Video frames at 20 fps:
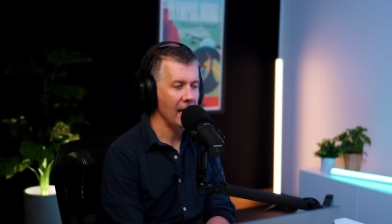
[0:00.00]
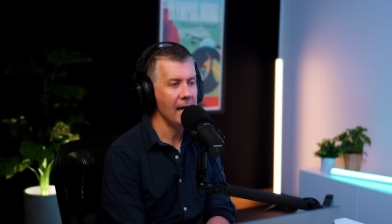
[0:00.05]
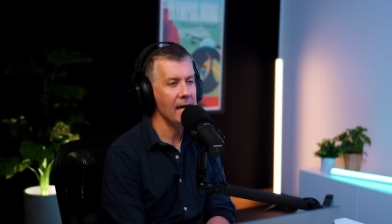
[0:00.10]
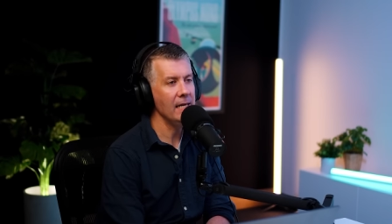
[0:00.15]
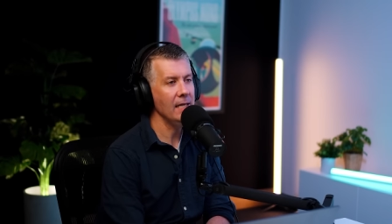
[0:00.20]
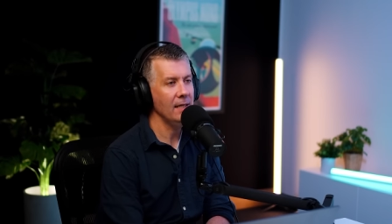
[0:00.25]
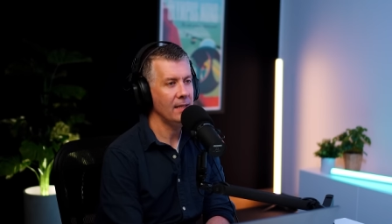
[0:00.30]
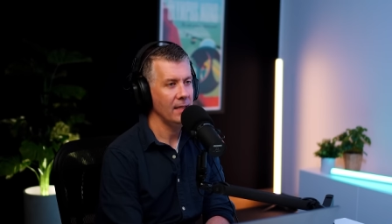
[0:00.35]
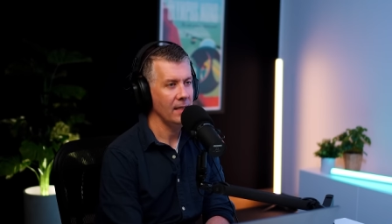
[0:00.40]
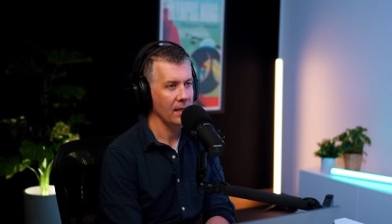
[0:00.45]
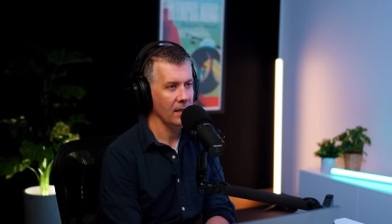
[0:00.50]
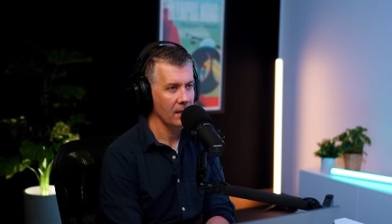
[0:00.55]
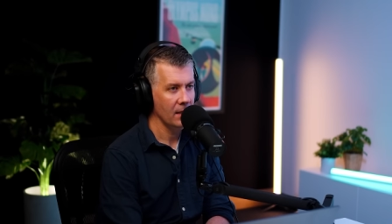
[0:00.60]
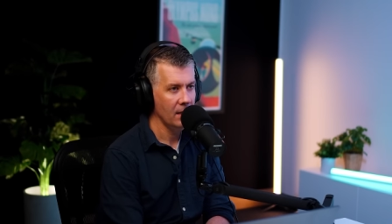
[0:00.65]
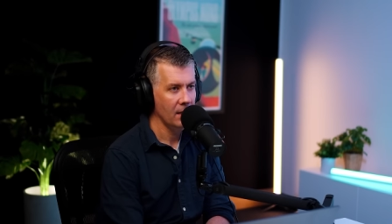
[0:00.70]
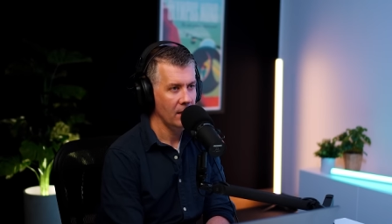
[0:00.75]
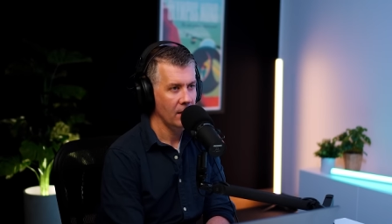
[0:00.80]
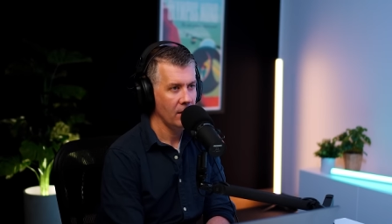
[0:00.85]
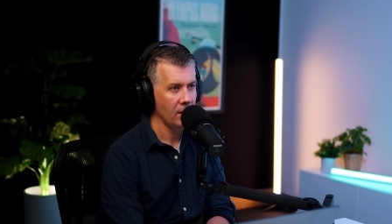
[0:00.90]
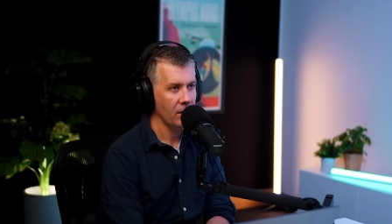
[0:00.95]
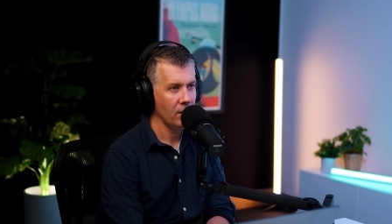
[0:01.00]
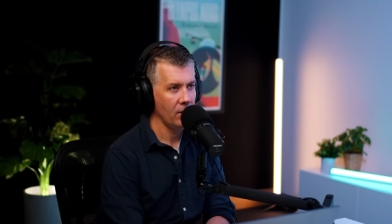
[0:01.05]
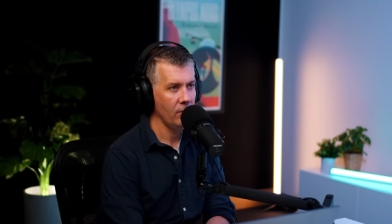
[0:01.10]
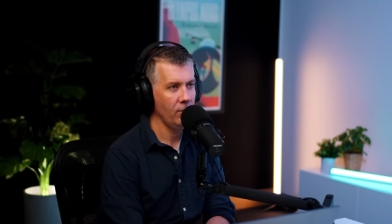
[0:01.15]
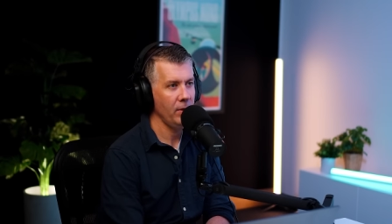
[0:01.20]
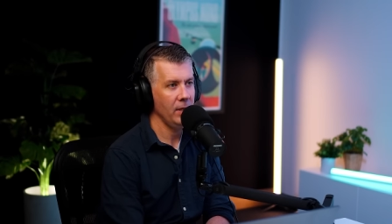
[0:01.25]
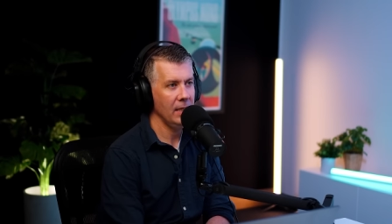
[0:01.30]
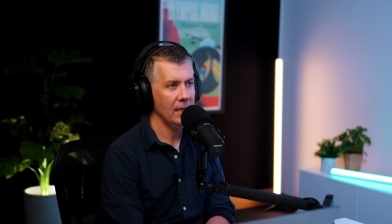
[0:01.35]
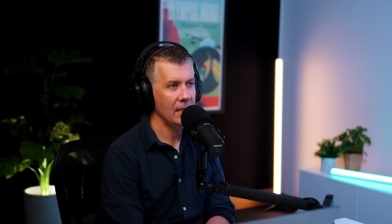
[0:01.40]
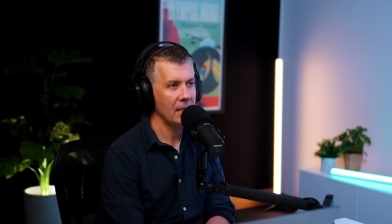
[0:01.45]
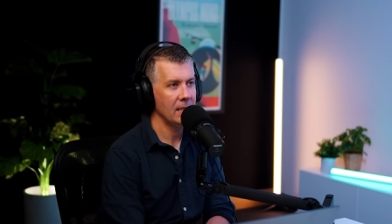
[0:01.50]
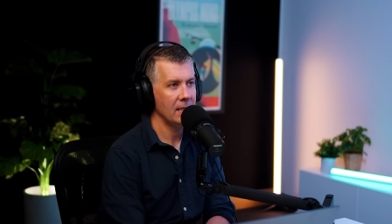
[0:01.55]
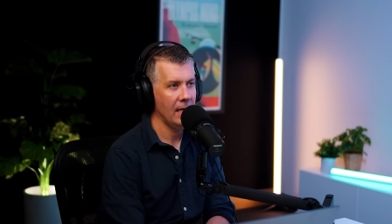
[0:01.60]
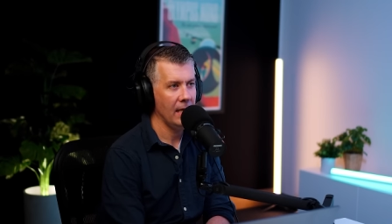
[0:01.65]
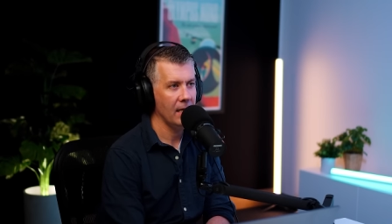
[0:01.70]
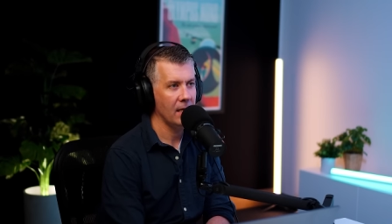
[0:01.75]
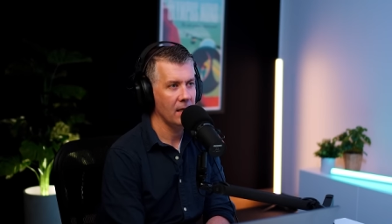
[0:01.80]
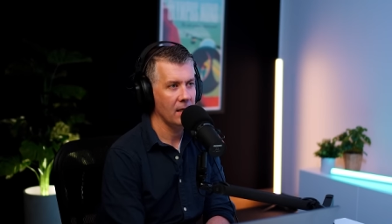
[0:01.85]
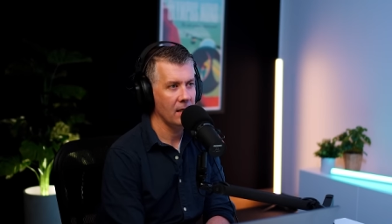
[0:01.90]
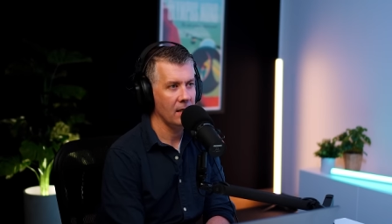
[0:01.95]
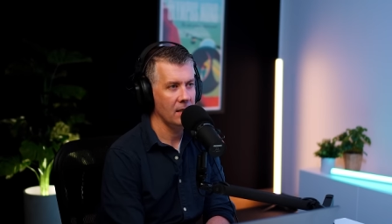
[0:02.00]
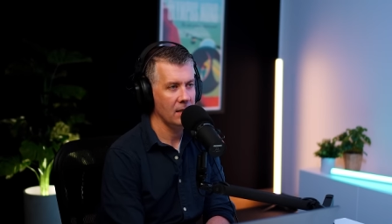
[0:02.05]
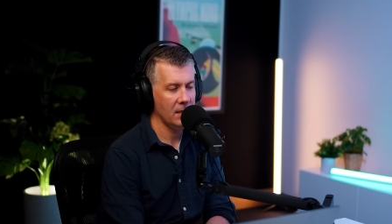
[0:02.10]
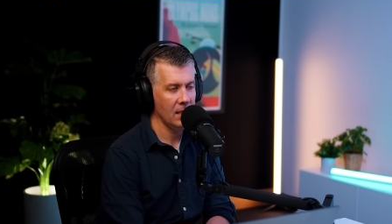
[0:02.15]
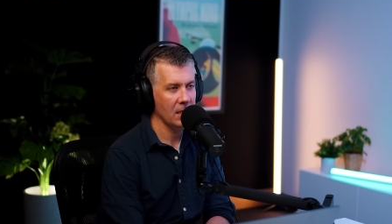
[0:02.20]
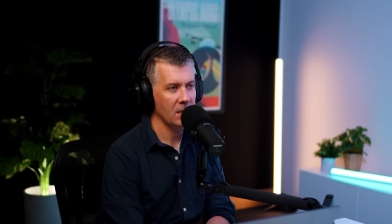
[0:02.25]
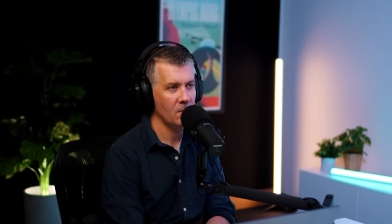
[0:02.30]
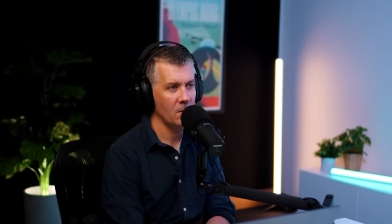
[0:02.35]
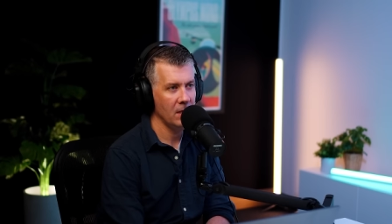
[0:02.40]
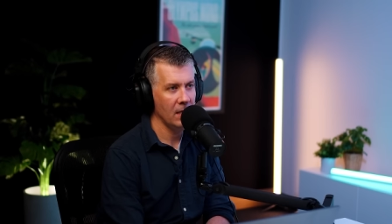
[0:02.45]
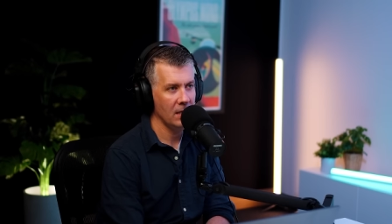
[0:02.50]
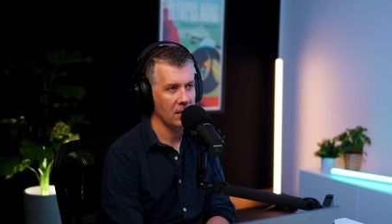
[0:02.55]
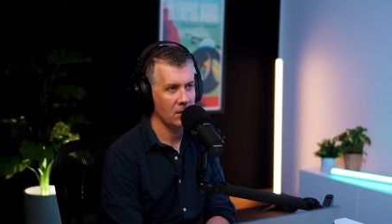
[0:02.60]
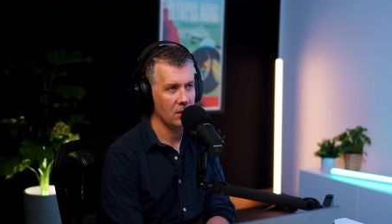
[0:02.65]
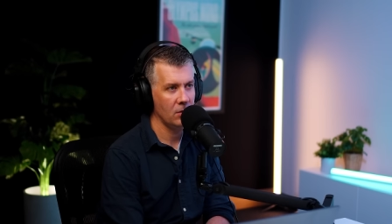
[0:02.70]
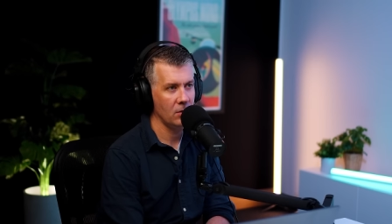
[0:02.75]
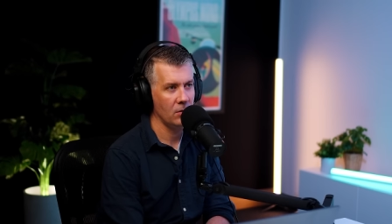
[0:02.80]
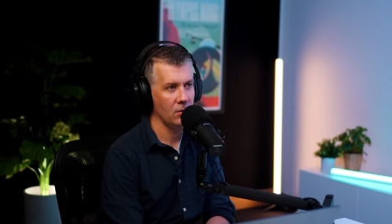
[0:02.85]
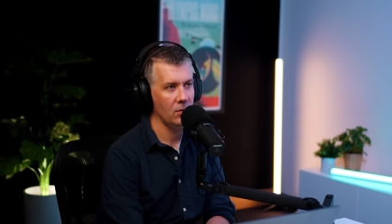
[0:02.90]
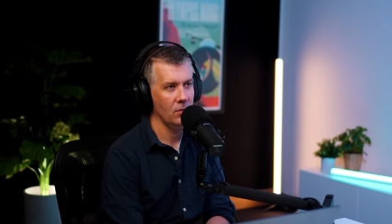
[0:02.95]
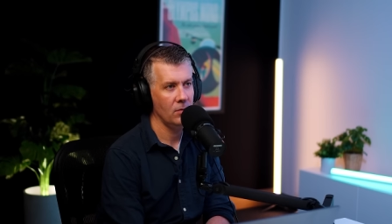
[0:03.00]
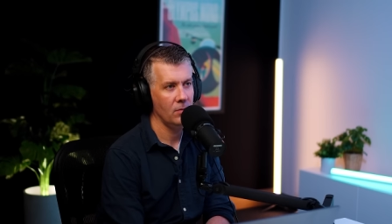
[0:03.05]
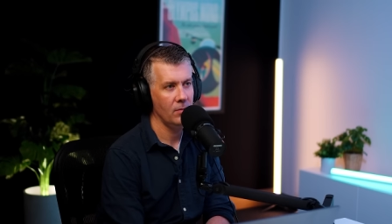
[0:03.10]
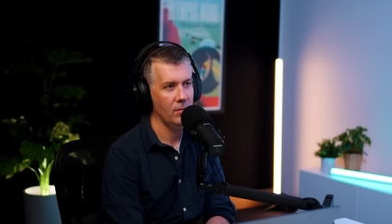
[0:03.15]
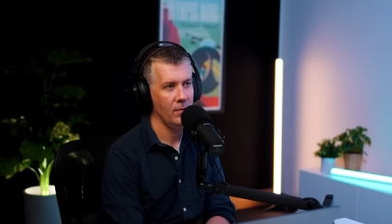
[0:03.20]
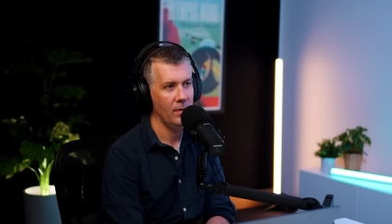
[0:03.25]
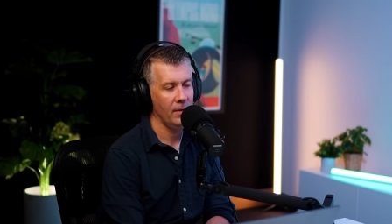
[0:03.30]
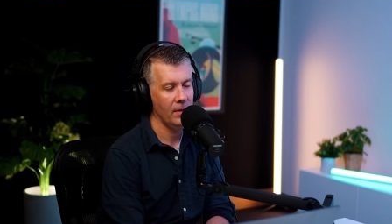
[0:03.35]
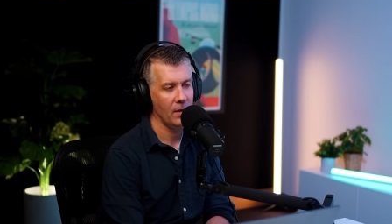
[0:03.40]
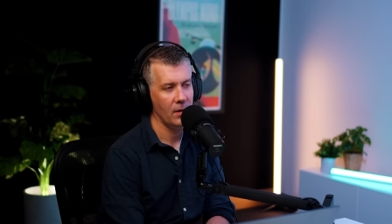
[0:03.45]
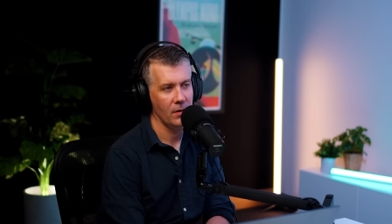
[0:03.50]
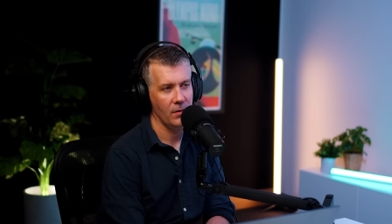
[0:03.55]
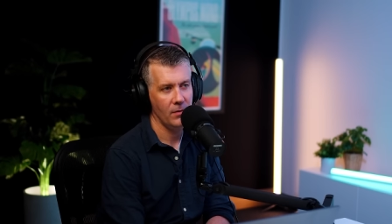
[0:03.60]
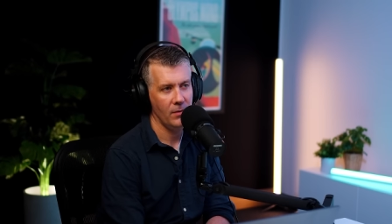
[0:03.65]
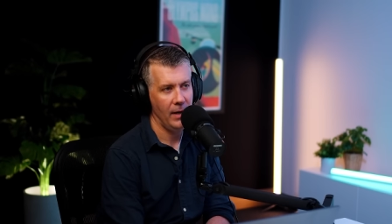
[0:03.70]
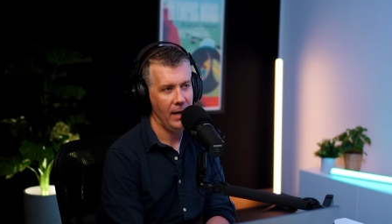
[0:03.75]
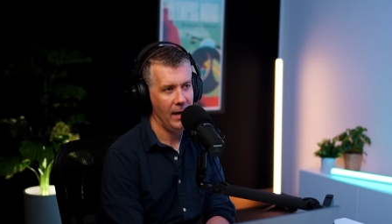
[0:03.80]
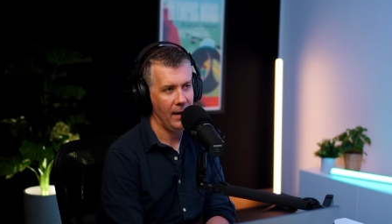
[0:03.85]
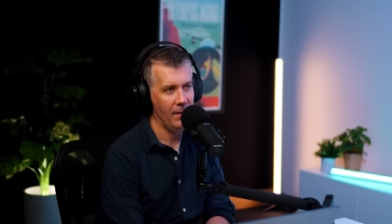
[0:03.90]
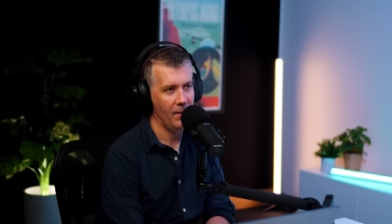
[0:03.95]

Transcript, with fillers: anything, you really need to take an assessment as to you know